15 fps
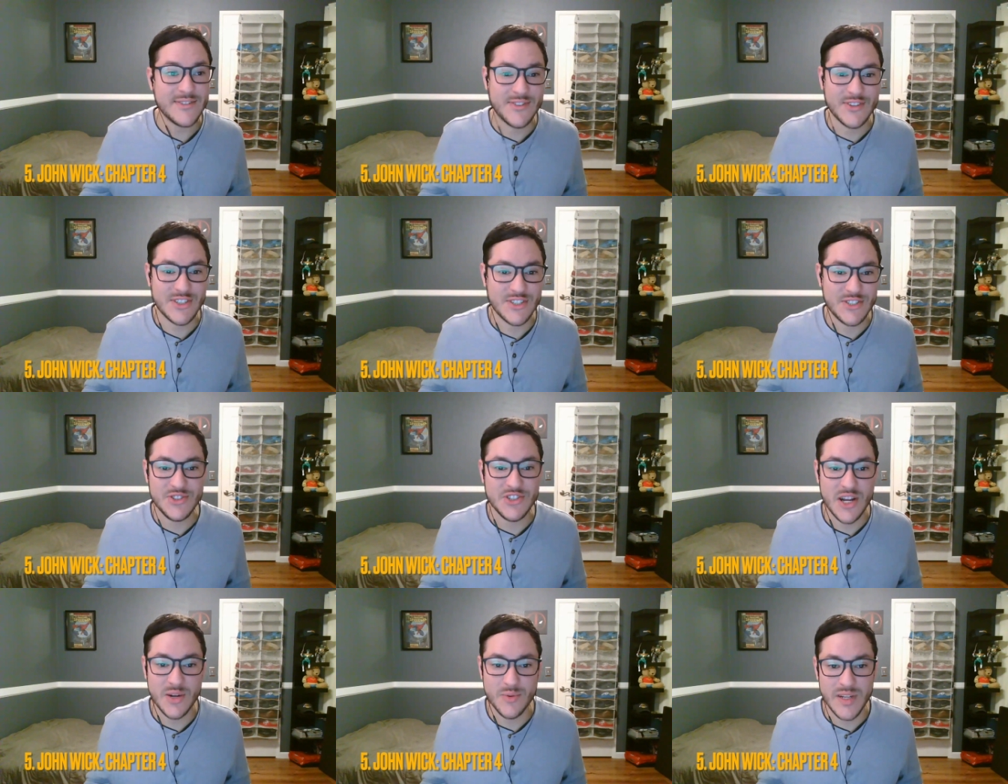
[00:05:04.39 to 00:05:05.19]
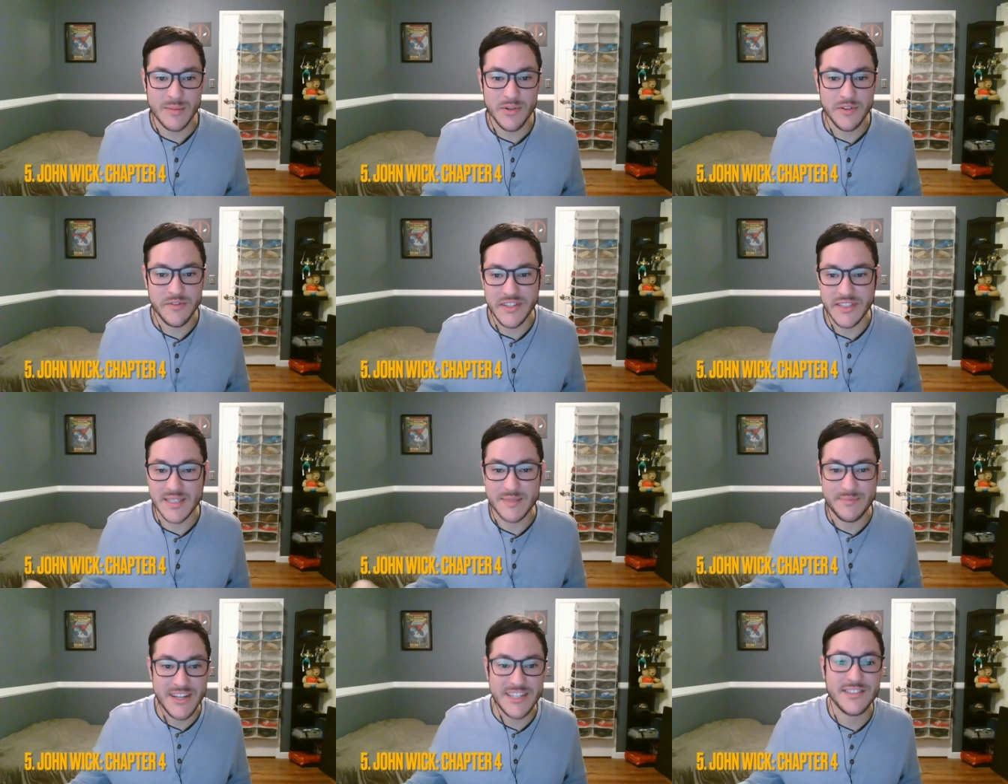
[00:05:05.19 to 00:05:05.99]
the first two John Wick movies,
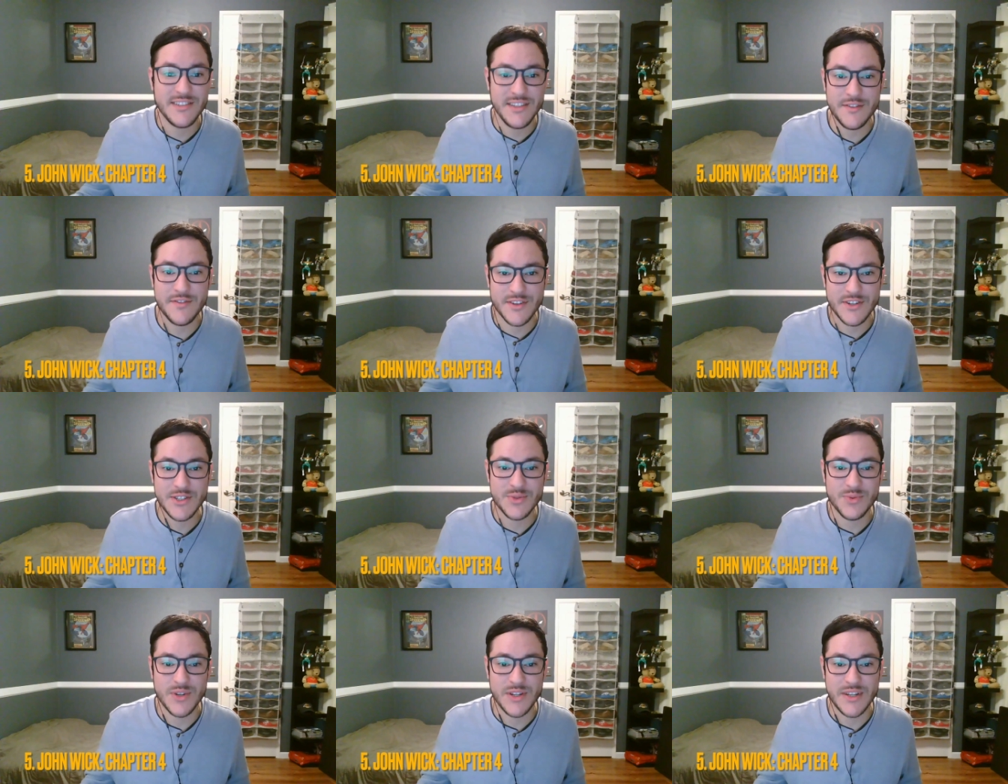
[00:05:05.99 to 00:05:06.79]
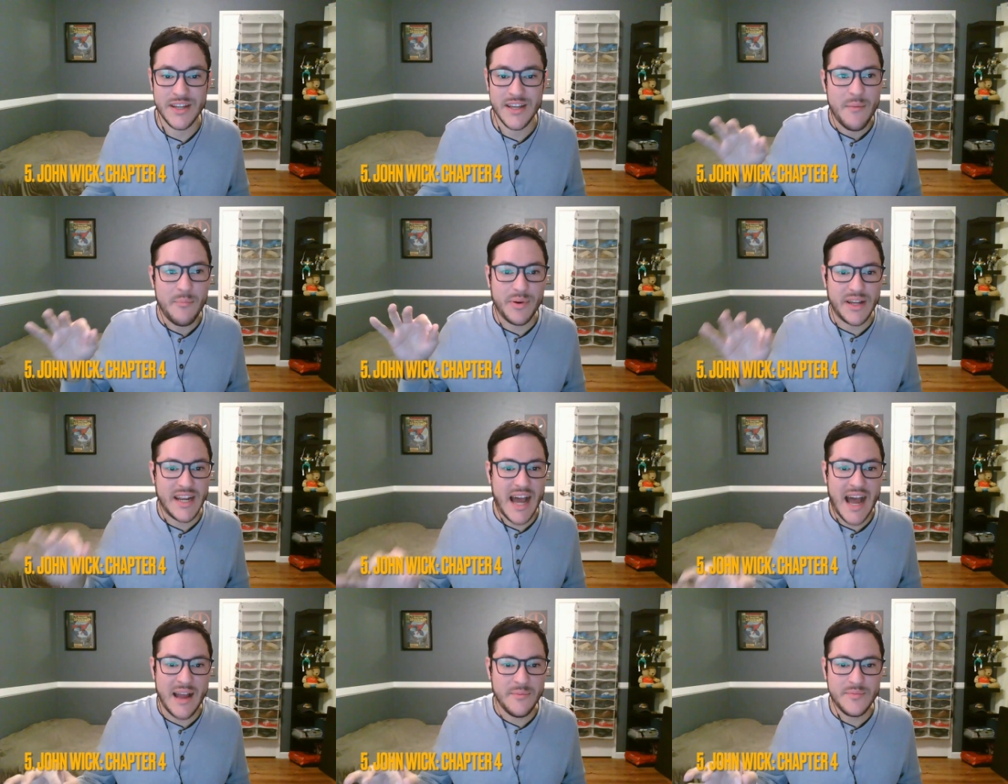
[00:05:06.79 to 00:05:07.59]
especially the first one, but
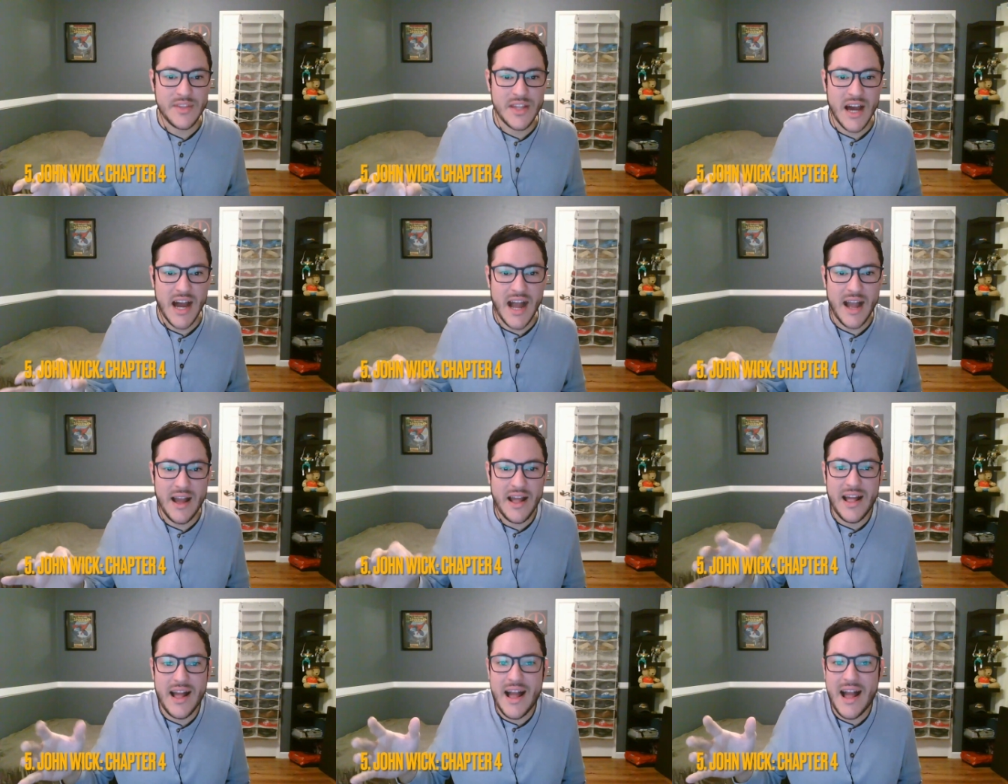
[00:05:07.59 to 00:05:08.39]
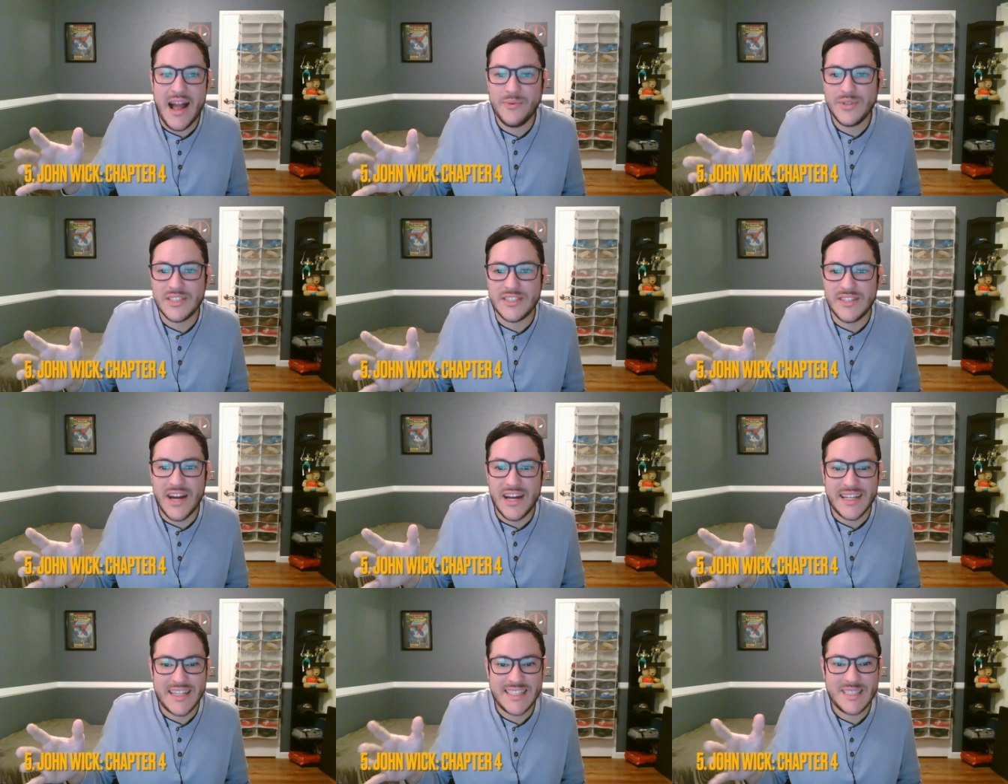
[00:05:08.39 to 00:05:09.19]
I'm I, I was
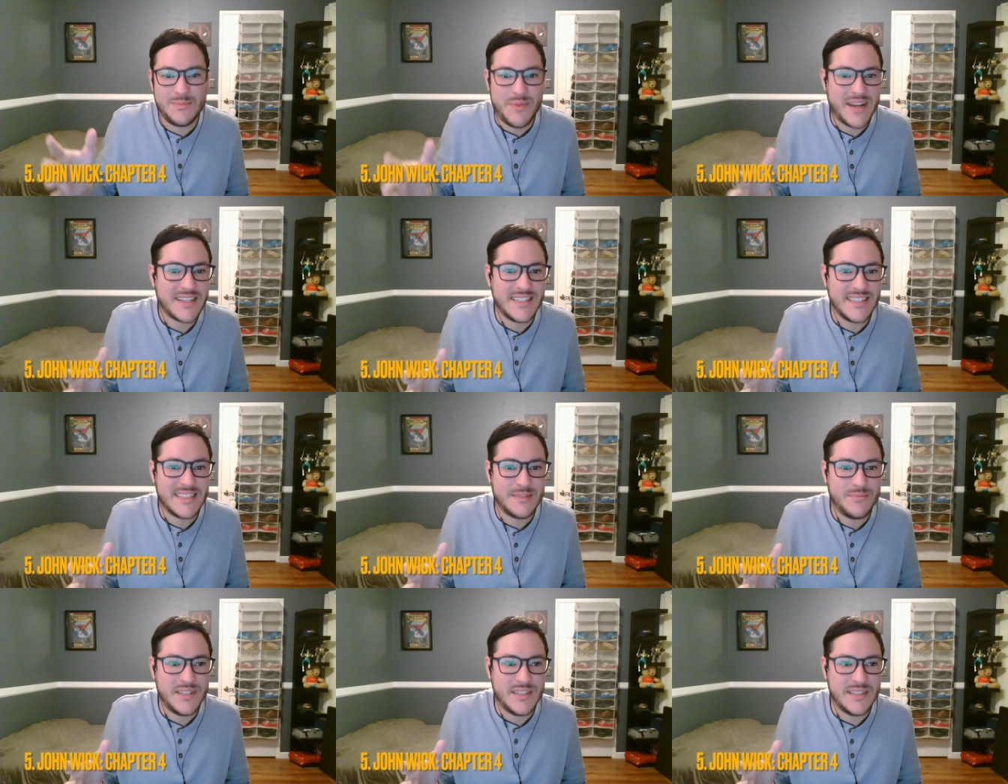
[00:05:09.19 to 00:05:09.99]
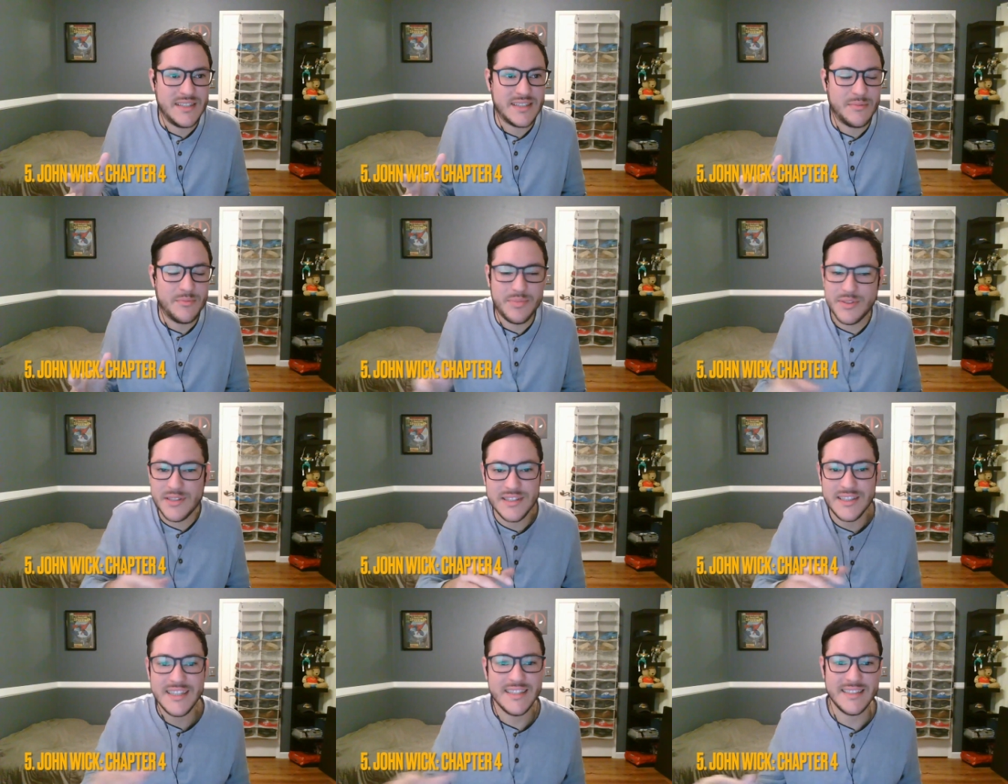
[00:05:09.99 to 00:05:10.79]
not expecting to be
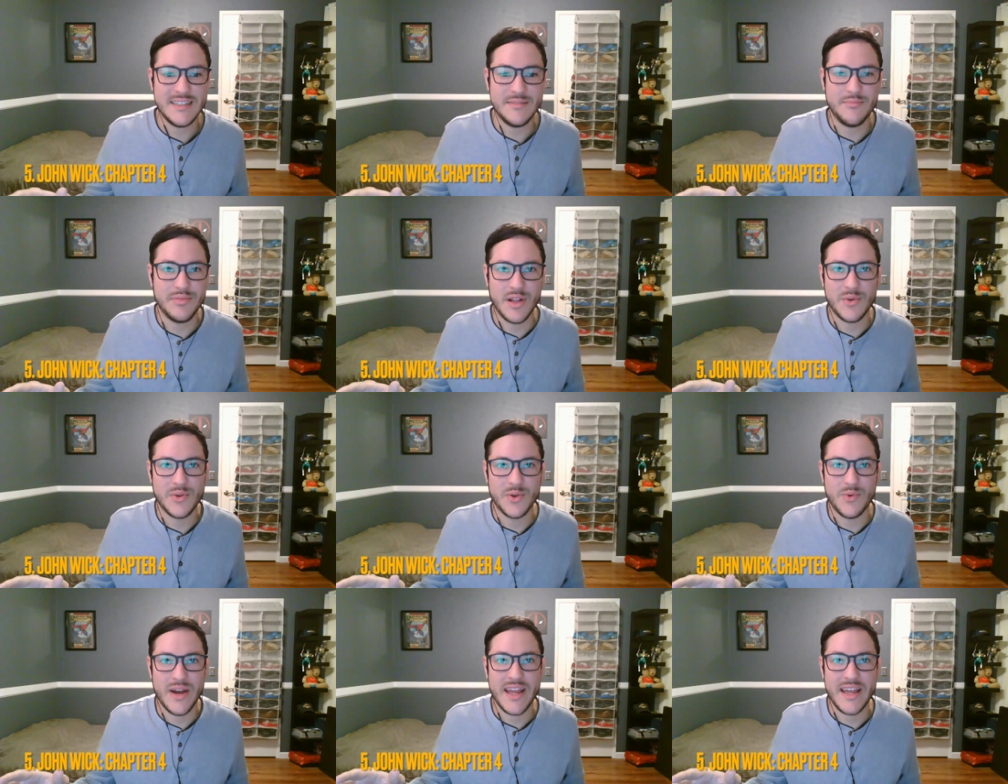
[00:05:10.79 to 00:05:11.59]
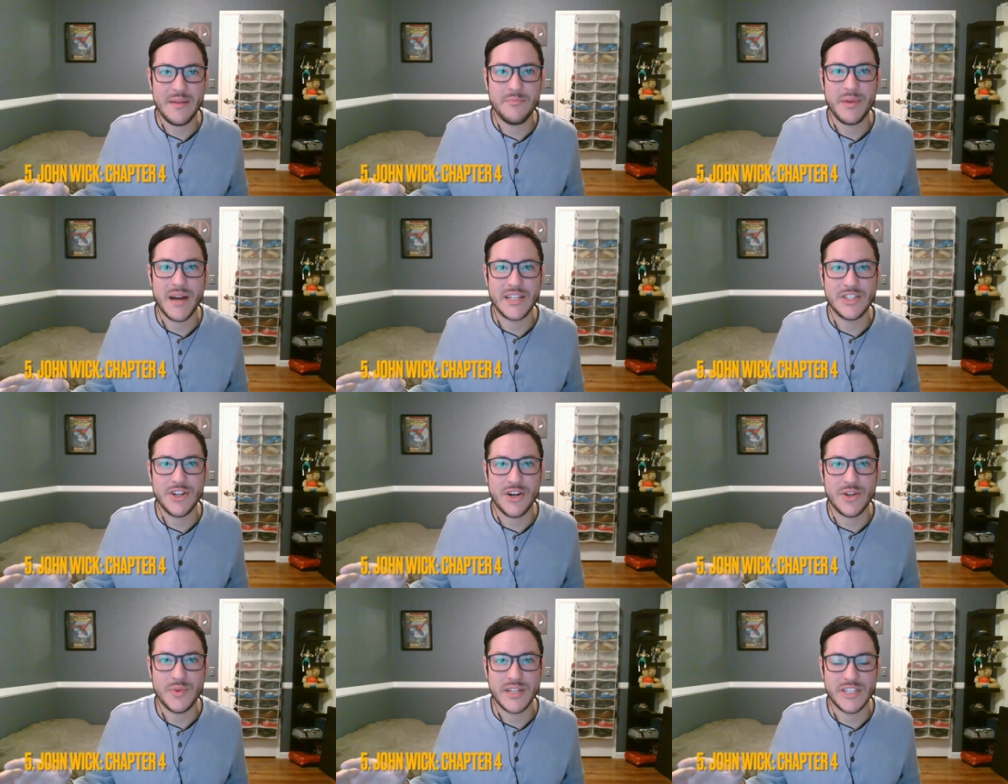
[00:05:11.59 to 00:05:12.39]
completely blown away by
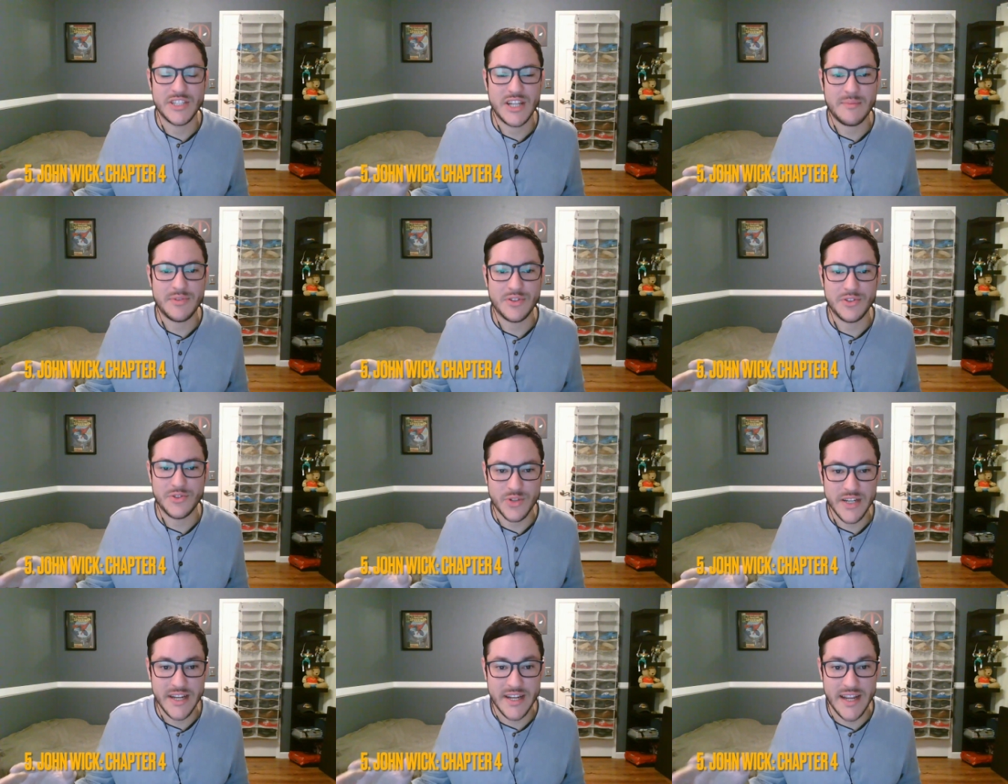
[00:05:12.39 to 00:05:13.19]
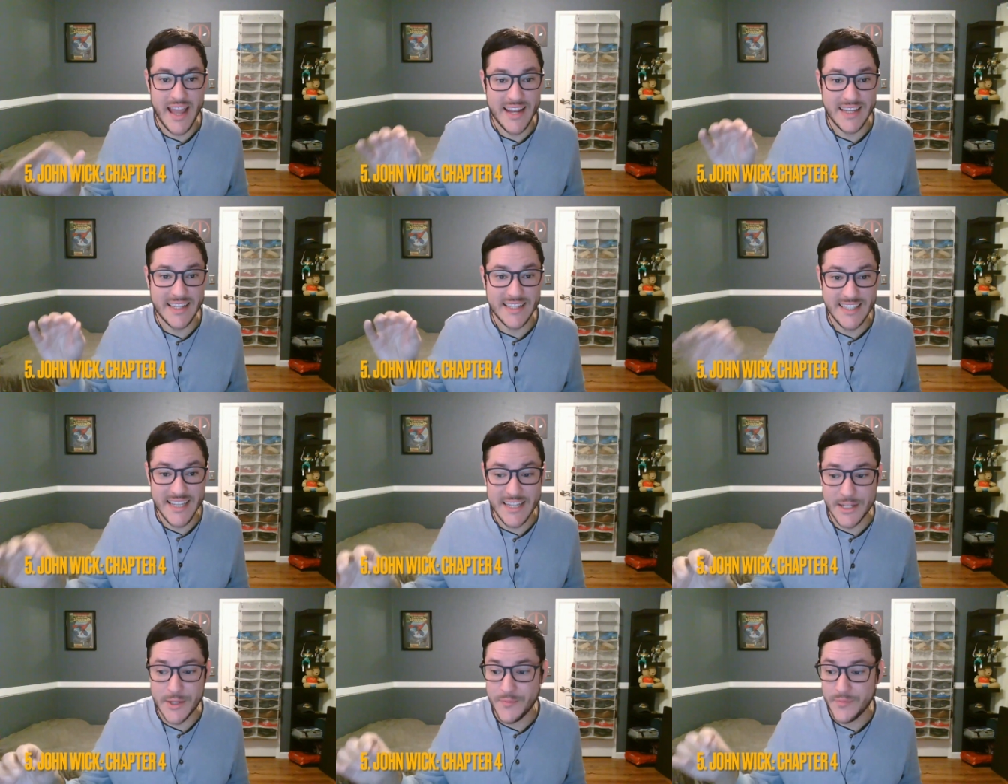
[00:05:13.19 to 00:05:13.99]
John Wick Chapter Three, and it did.